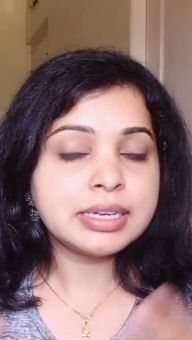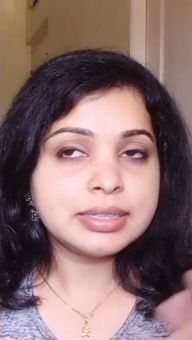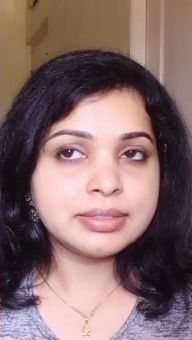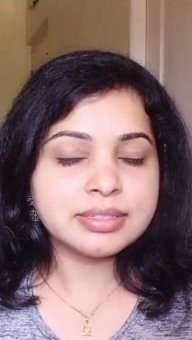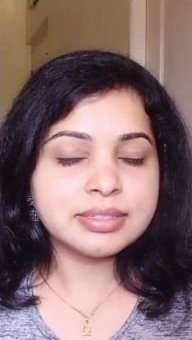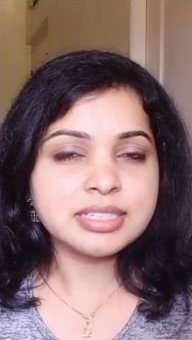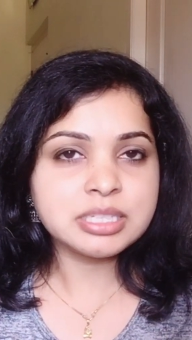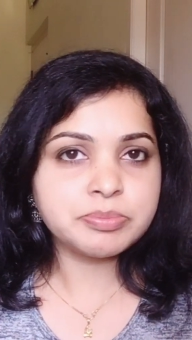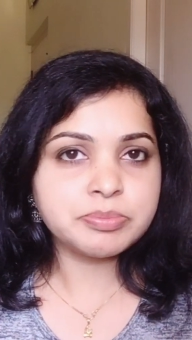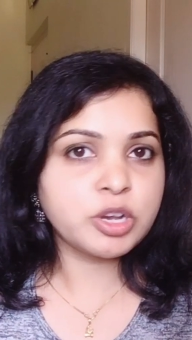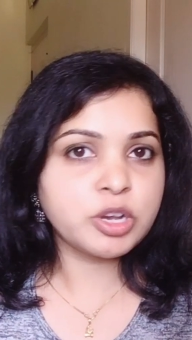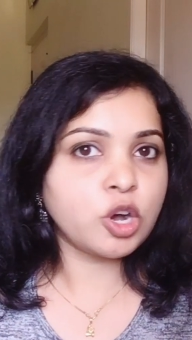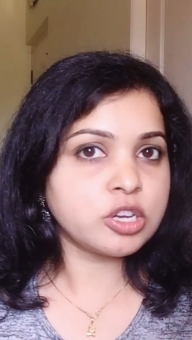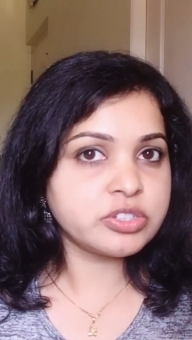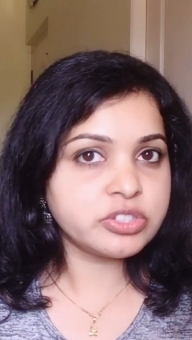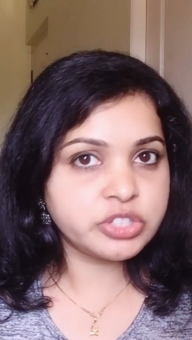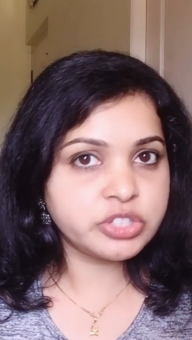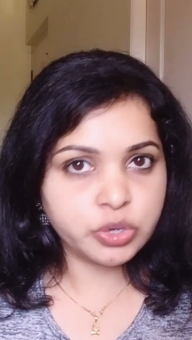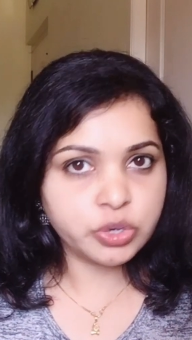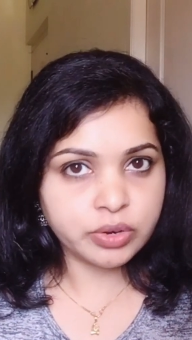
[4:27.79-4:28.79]
This is
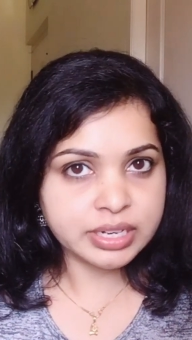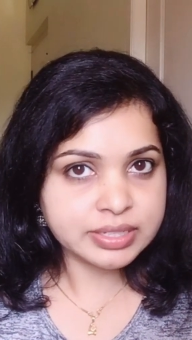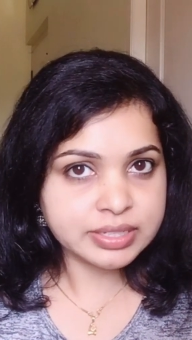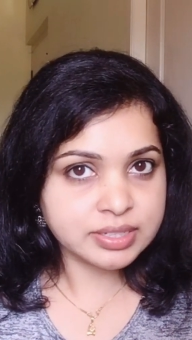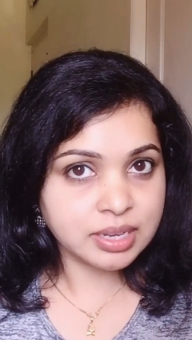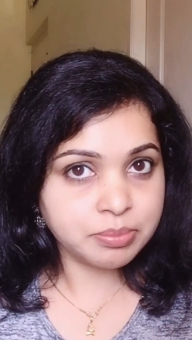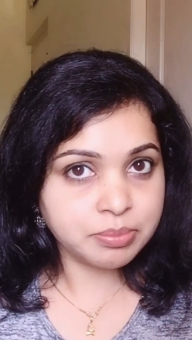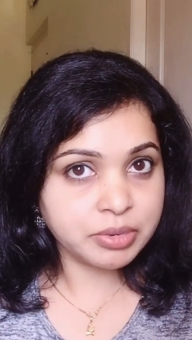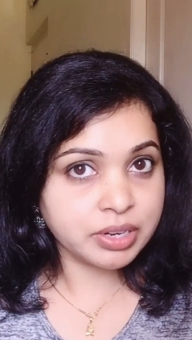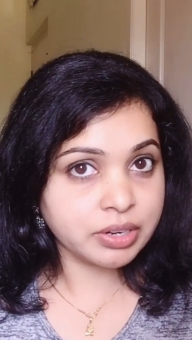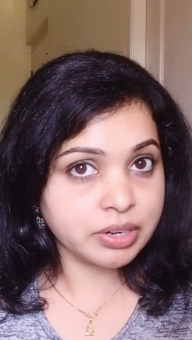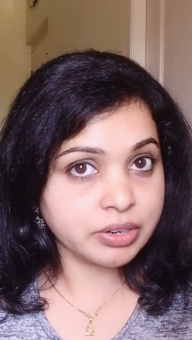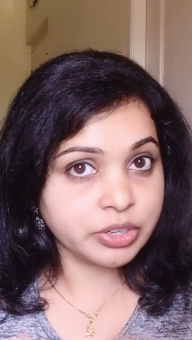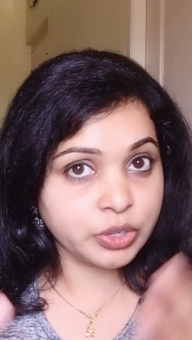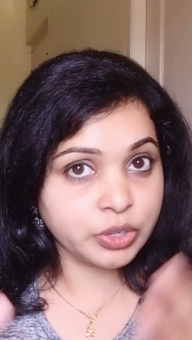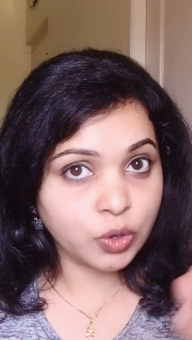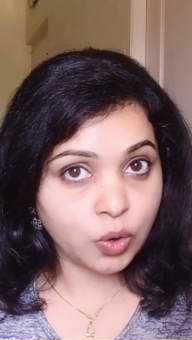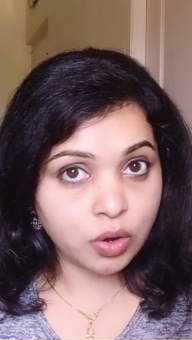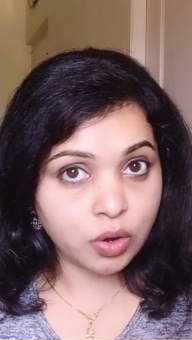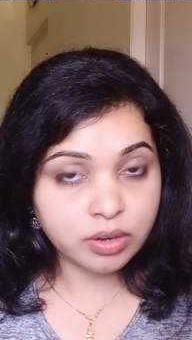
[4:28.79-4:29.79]
because during summer
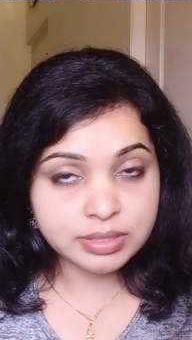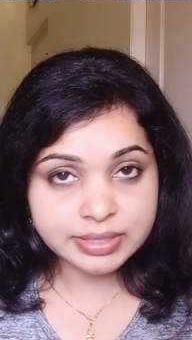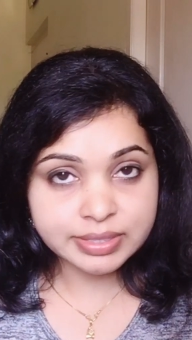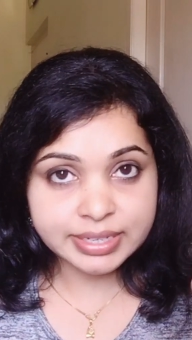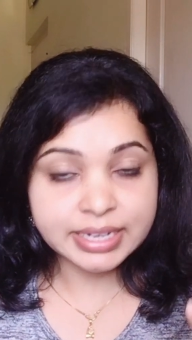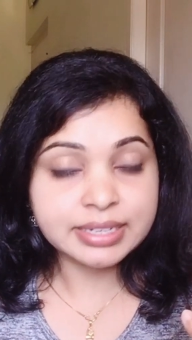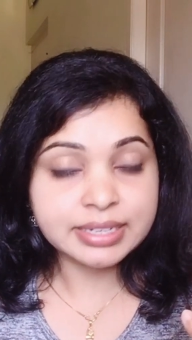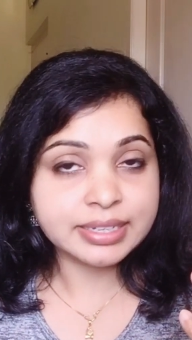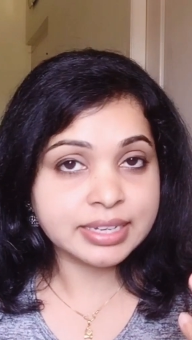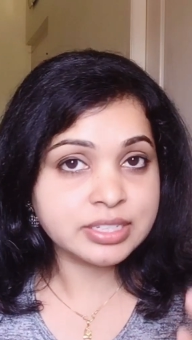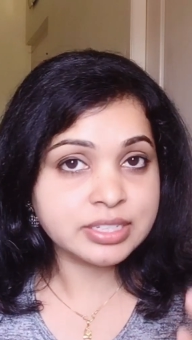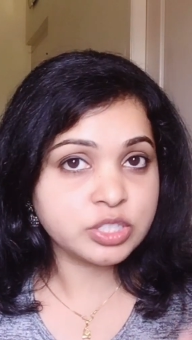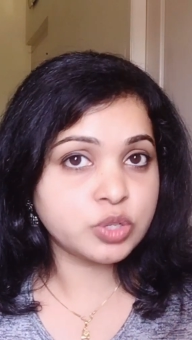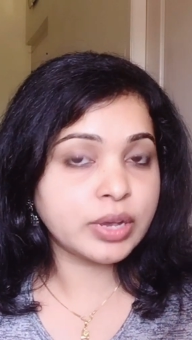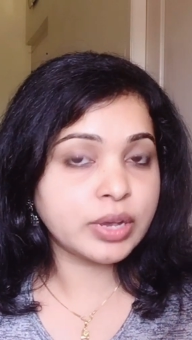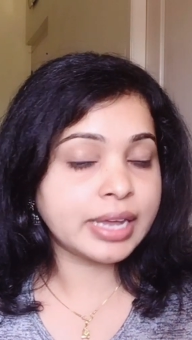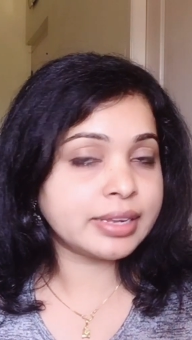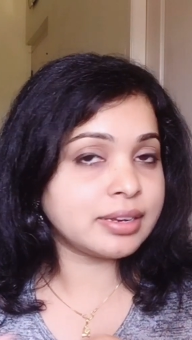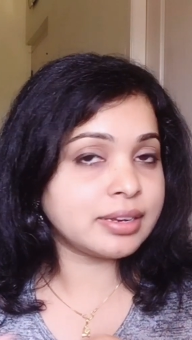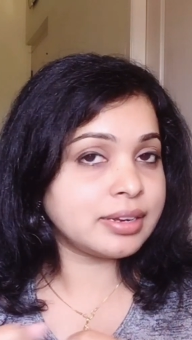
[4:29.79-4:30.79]
your skin tends to
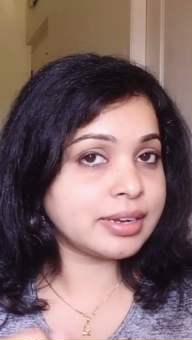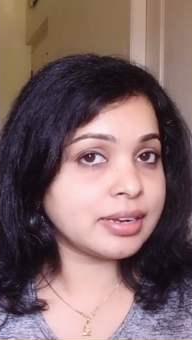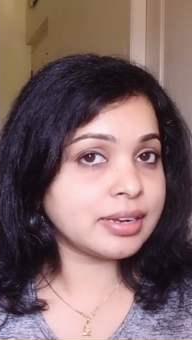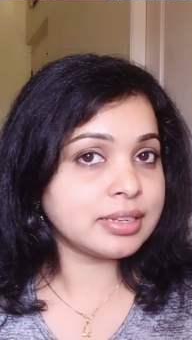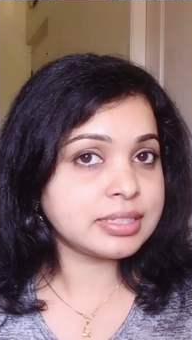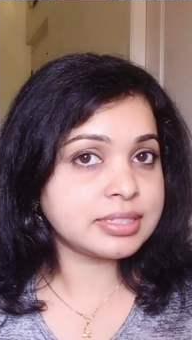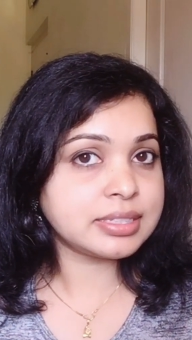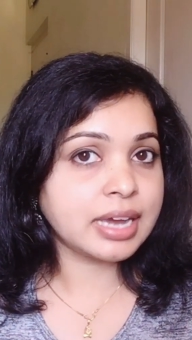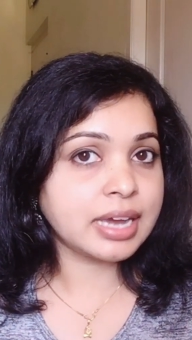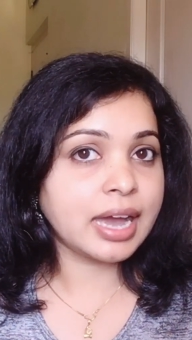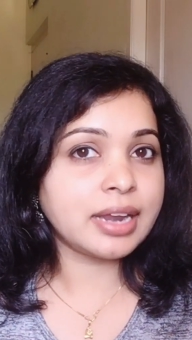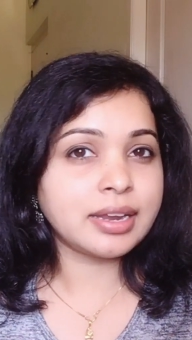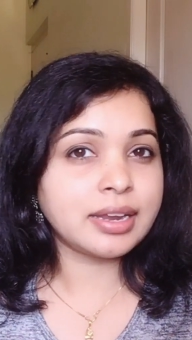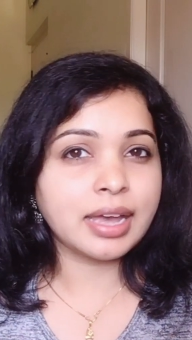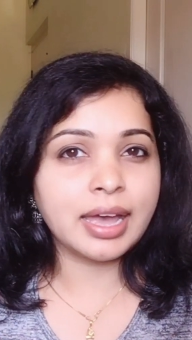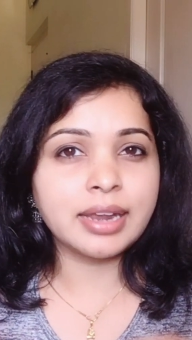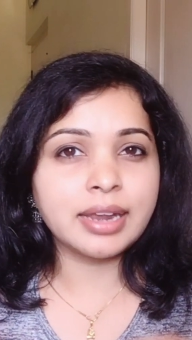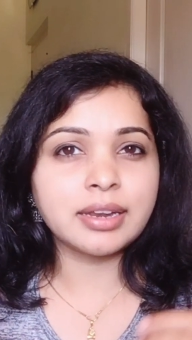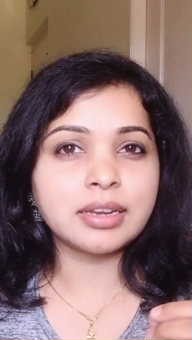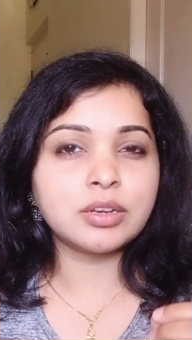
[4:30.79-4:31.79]
get a little tanned
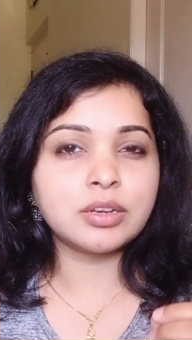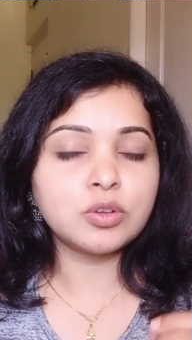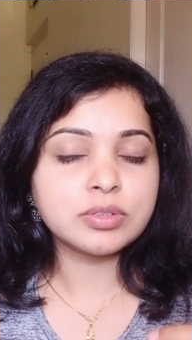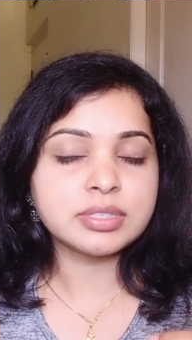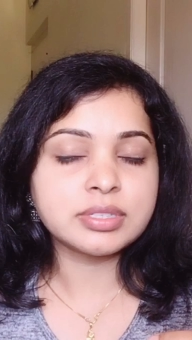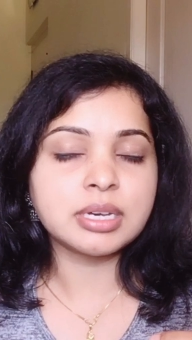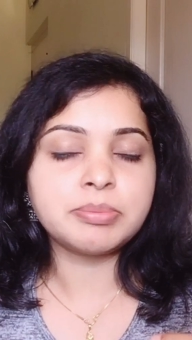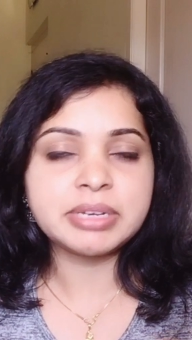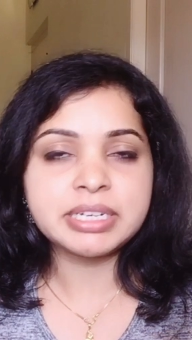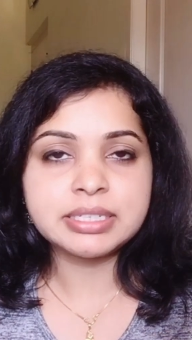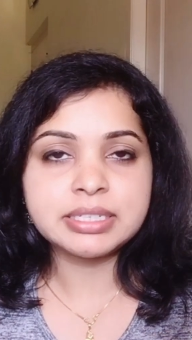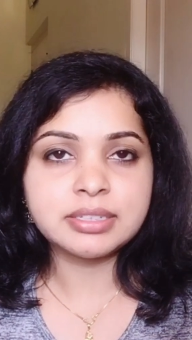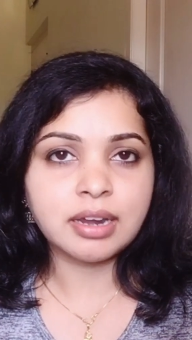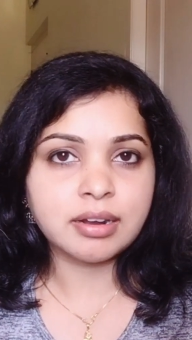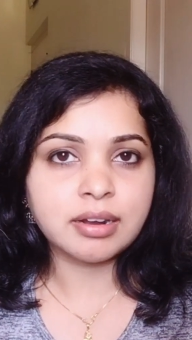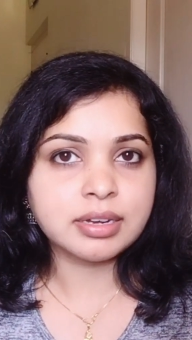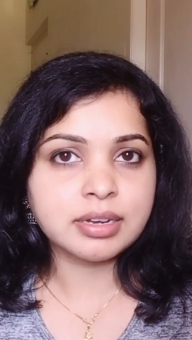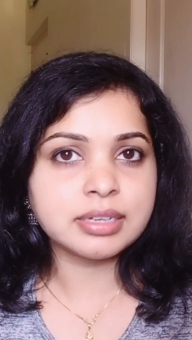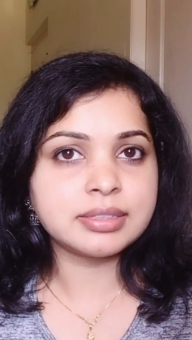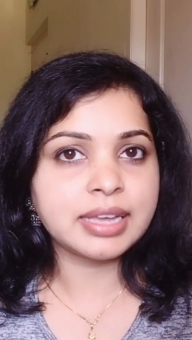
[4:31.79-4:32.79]
and looks a bit
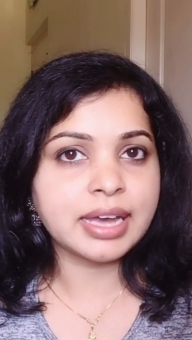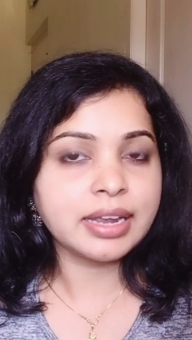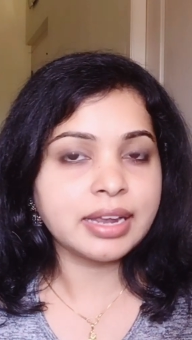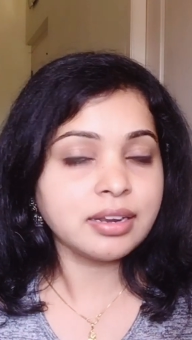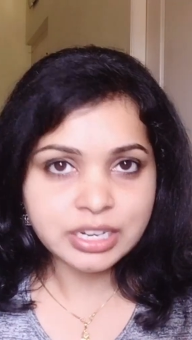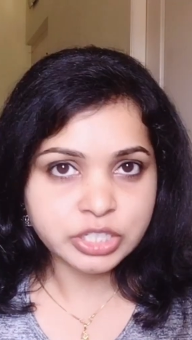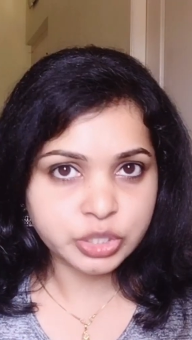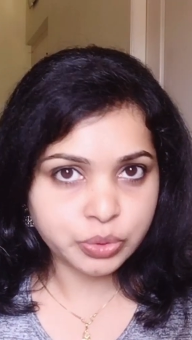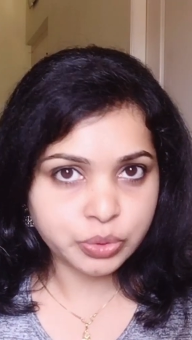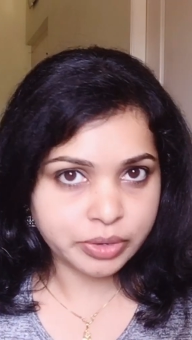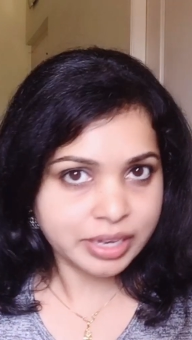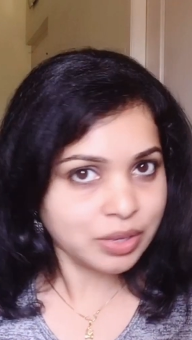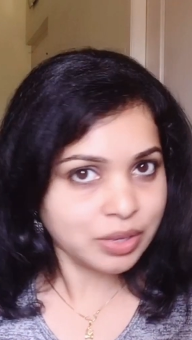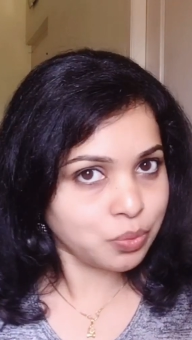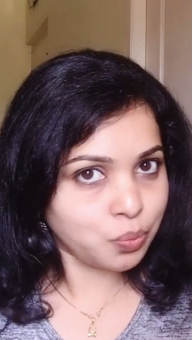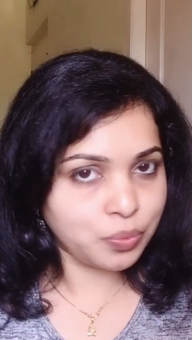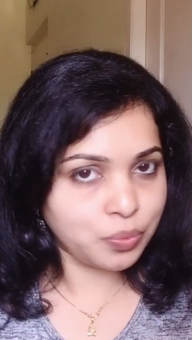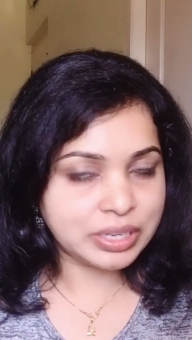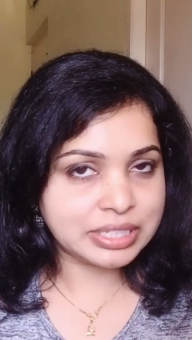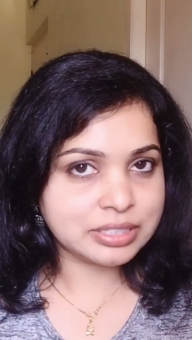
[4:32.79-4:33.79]
darker than during
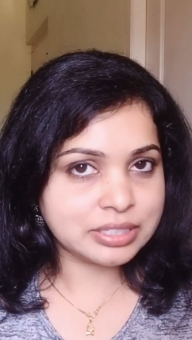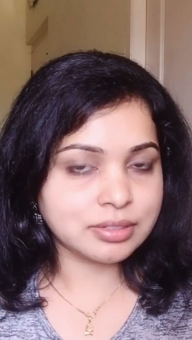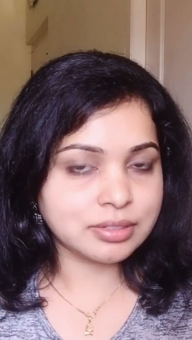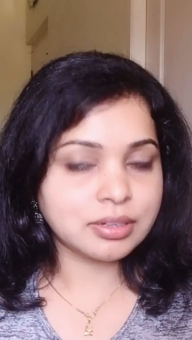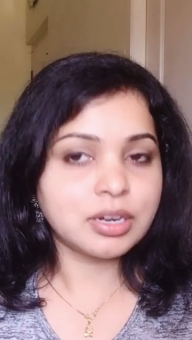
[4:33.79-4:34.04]
winter.